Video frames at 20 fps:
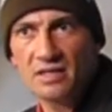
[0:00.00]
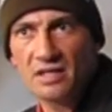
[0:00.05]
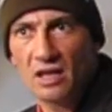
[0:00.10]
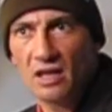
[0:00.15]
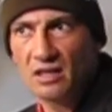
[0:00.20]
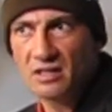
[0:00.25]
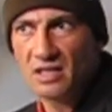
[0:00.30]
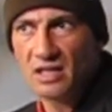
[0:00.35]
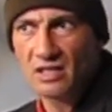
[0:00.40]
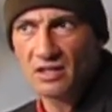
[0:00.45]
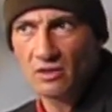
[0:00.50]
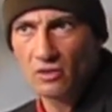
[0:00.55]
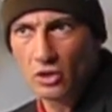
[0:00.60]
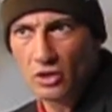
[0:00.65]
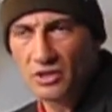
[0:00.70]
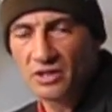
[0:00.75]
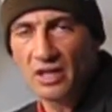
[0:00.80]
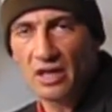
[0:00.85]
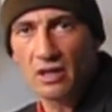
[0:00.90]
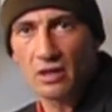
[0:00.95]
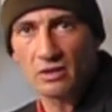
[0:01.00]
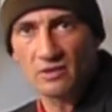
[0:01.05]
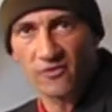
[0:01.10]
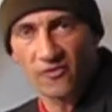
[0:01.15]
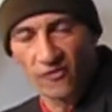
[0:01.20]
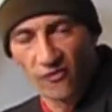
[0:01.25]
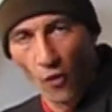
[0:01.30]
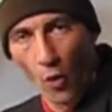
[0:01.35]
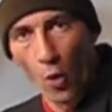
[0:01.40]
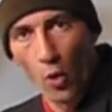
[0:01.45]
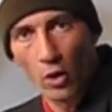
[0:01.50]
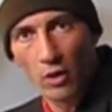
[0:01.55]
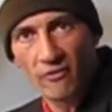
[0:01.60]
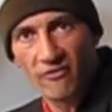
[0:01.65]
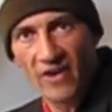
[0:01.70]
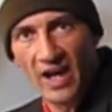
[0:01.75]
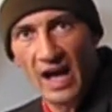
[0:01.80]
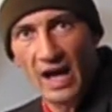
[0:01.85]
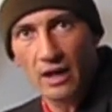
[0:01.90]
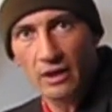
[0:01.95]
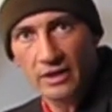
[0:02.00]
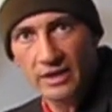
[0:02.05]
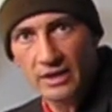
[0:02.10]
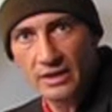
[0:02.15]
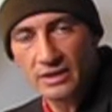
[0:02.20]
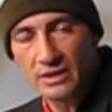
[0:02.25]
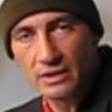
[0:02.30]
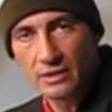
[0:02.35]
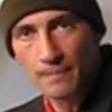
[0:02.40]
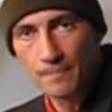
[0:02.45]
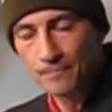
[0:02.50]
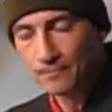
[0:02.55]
it looks like it's 4 valleys